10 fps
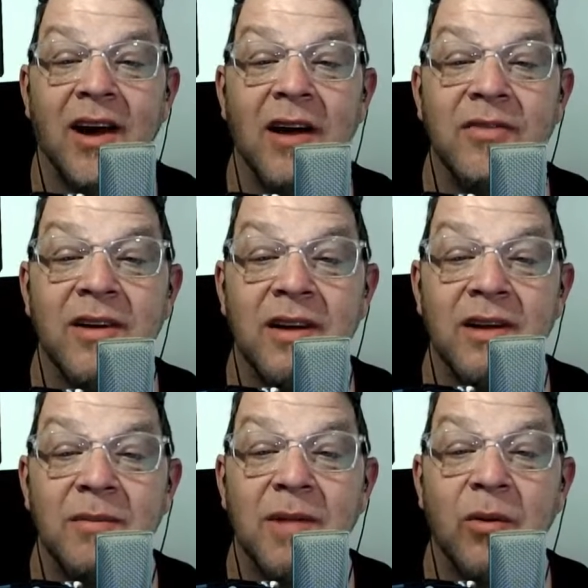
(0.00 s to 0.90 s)
Off
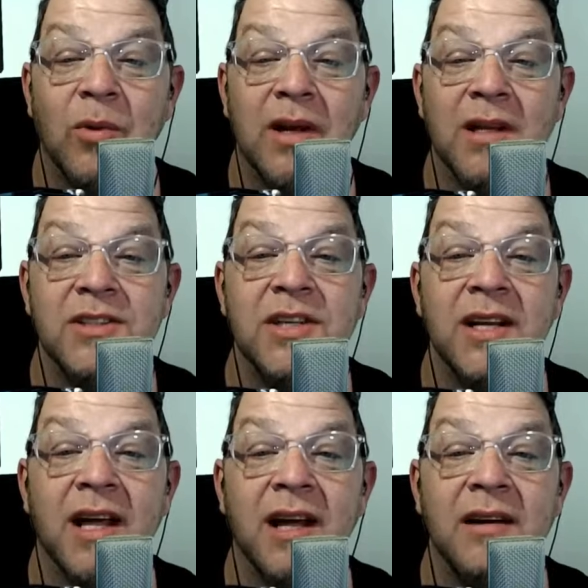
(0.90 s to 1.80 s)
my Whitland
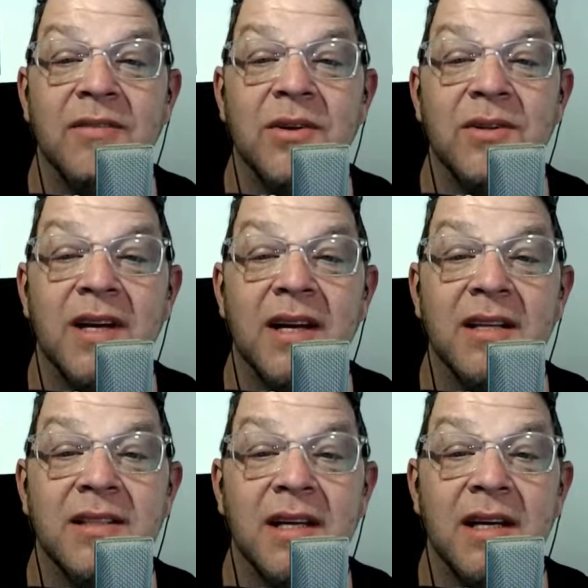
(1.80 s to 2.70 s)
shit. I don't even know what that
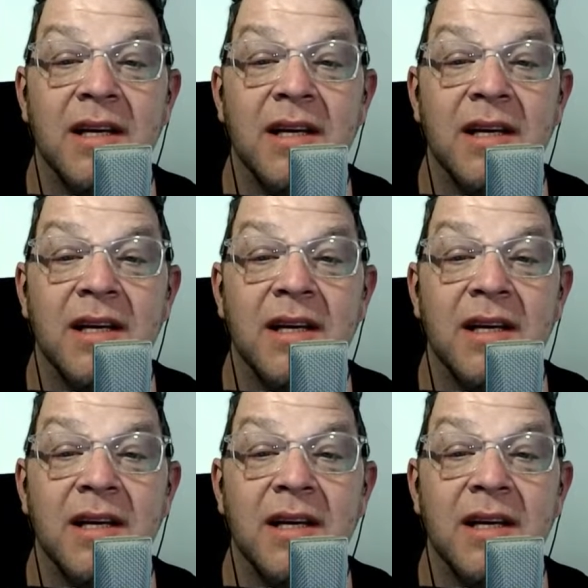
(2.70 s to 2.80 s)
is.